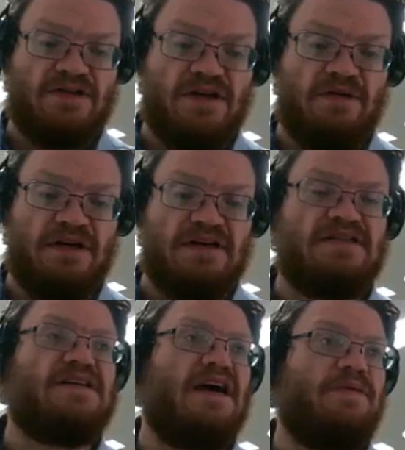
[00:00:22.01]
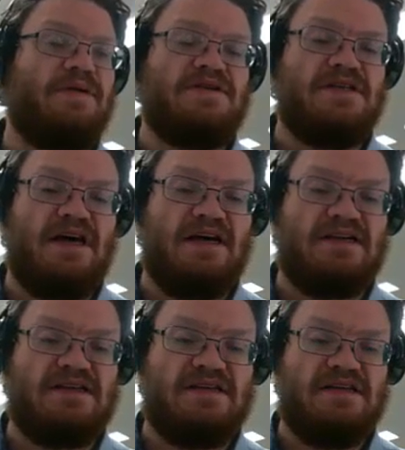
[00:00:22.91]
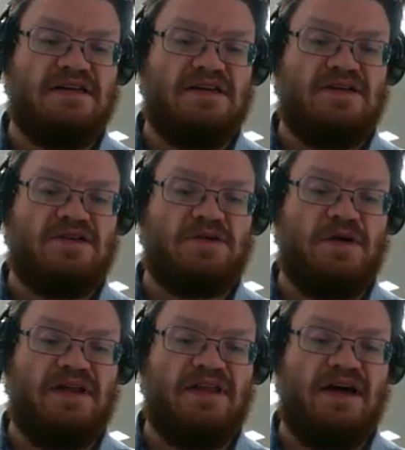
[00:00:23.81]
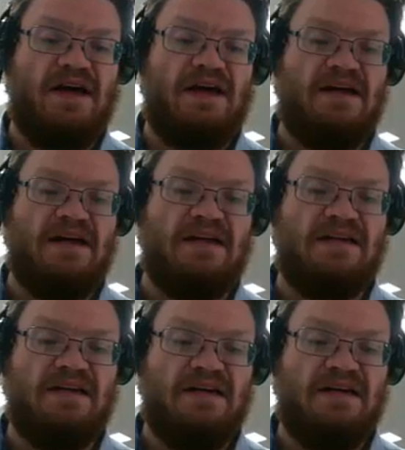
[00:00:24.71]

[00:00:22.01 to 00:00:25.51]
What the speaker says: So I'm going to tap onto that square there and